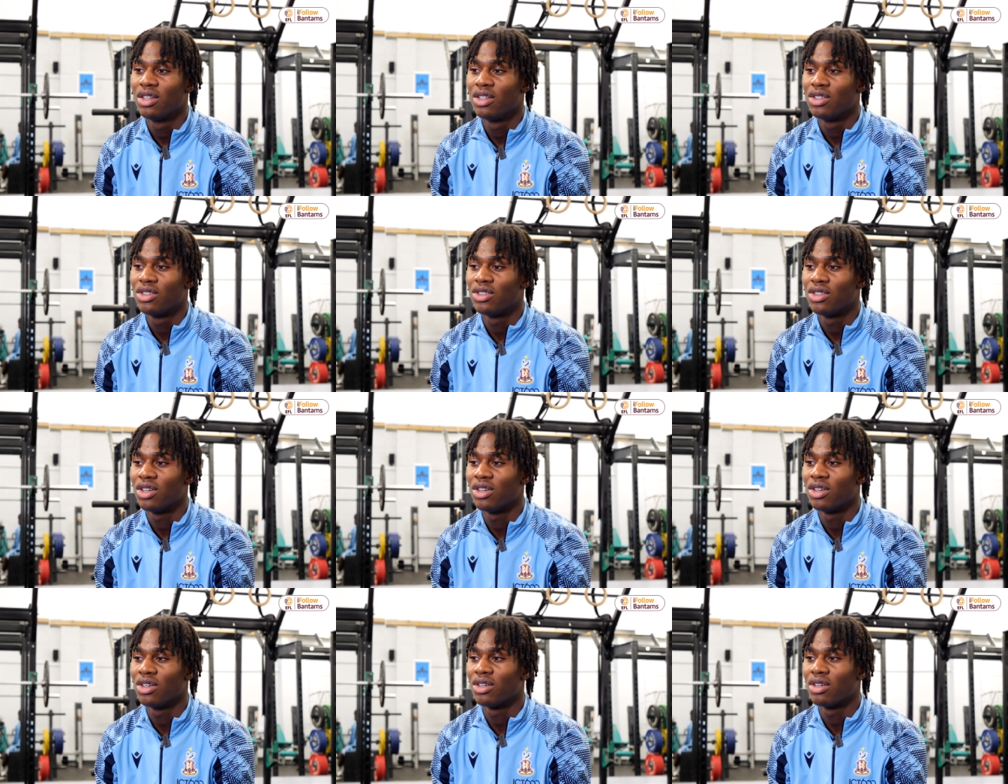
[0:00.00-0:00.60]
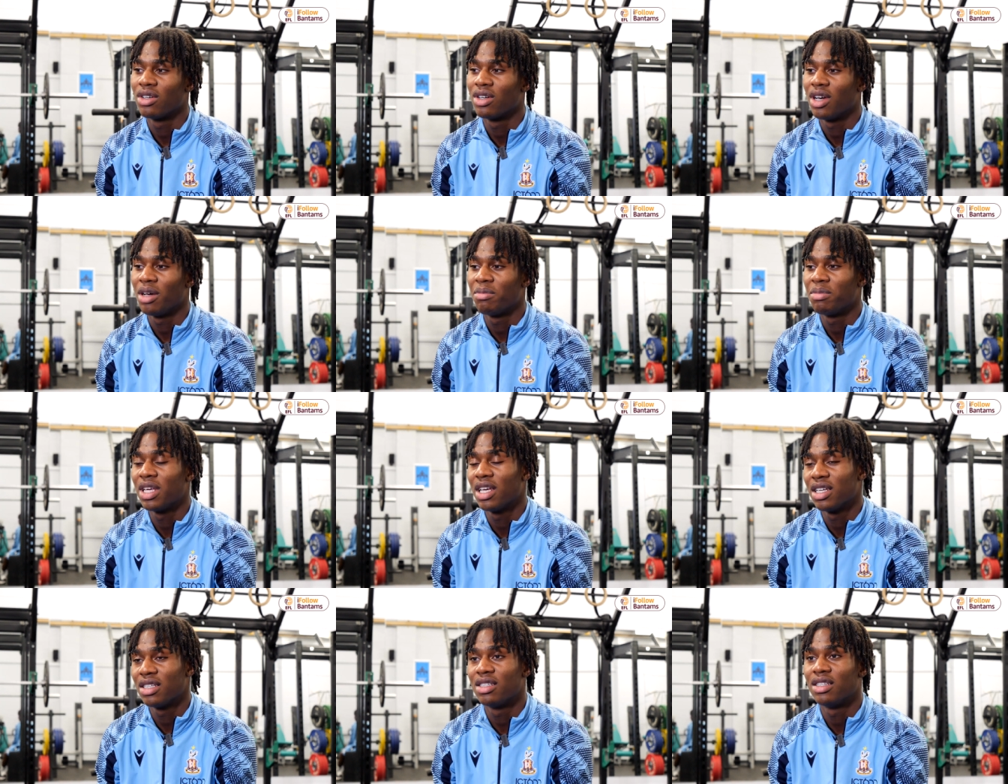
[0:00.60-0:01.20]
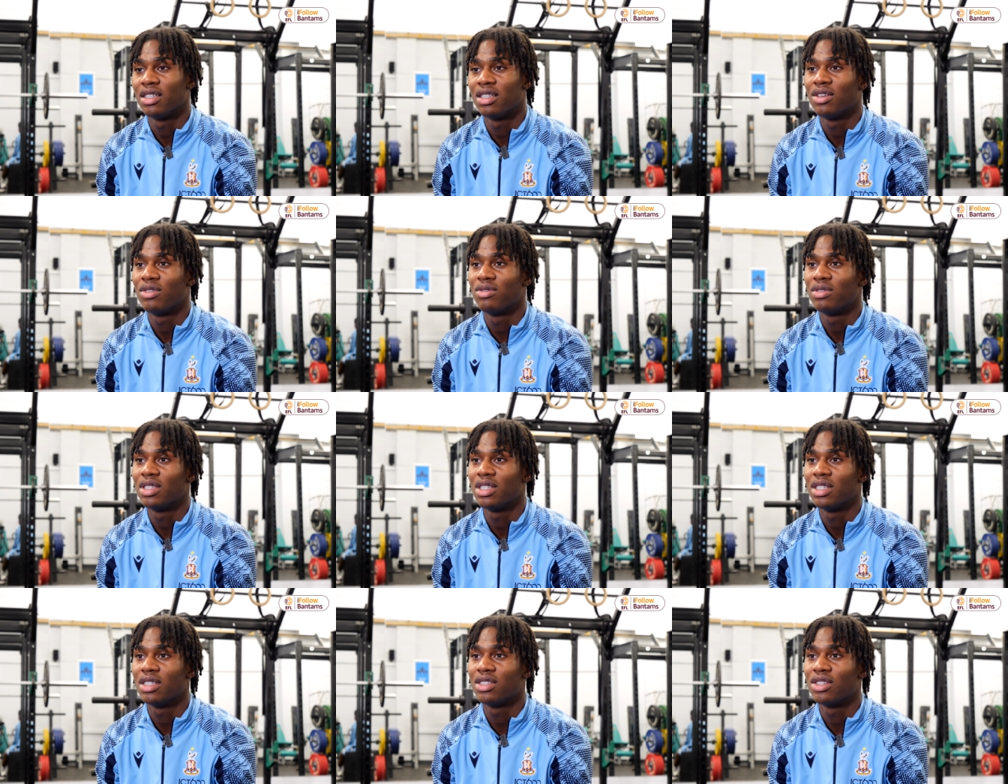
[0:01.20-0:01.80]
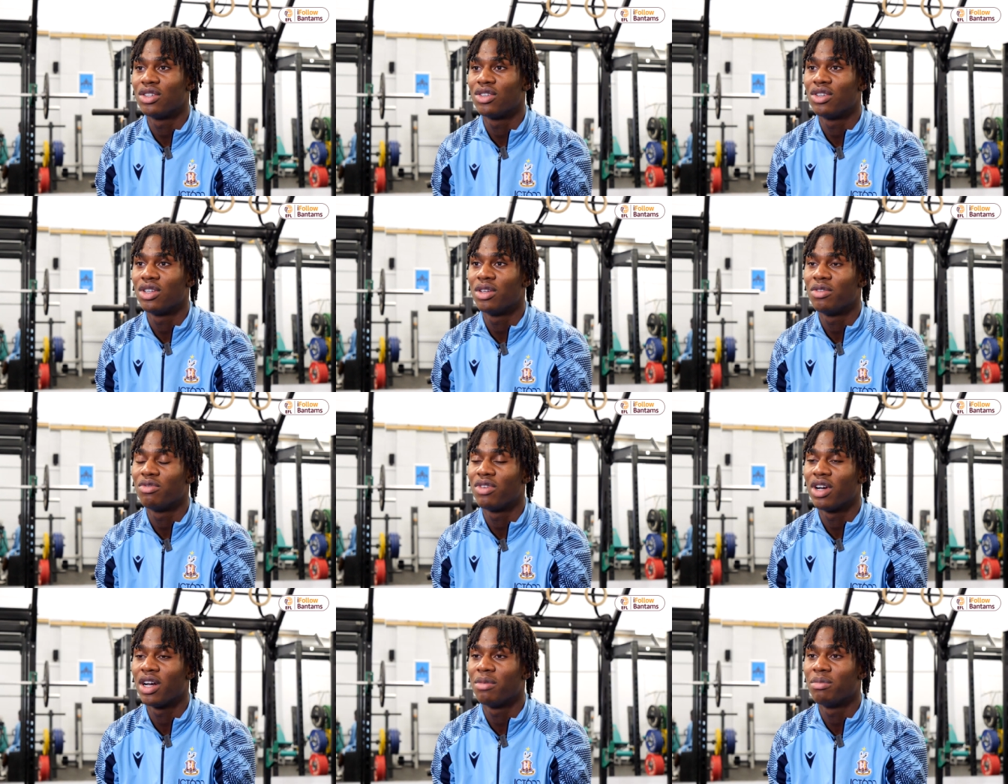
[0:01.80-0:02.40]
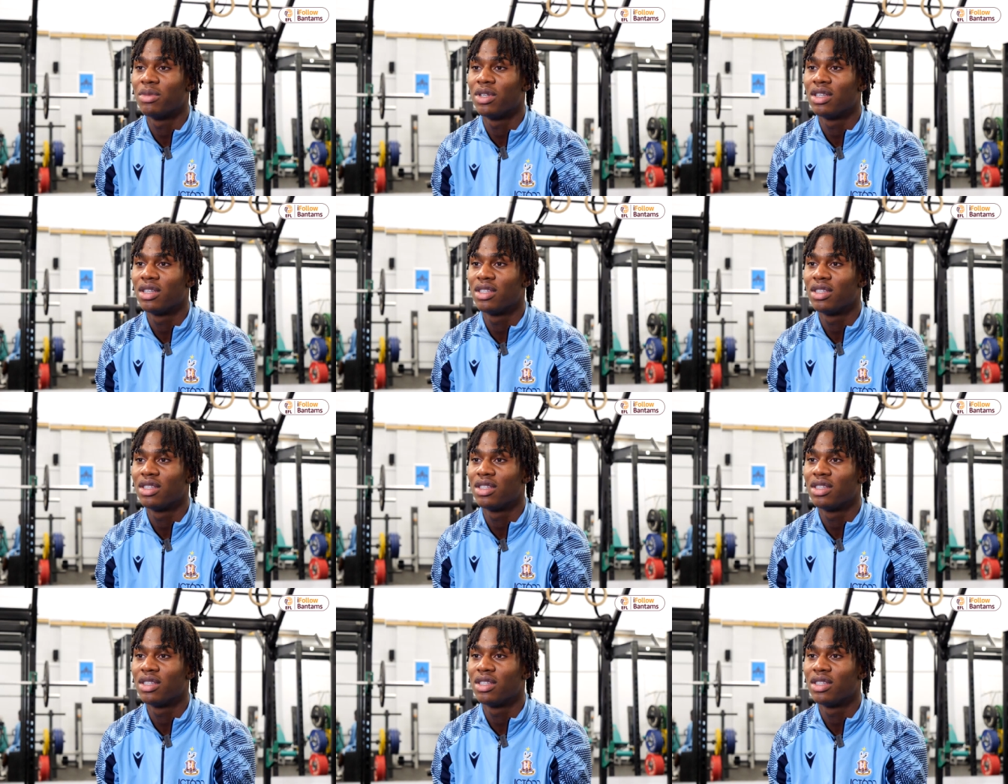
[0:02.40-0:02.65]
So I'm guessing, obviously, it's a good environment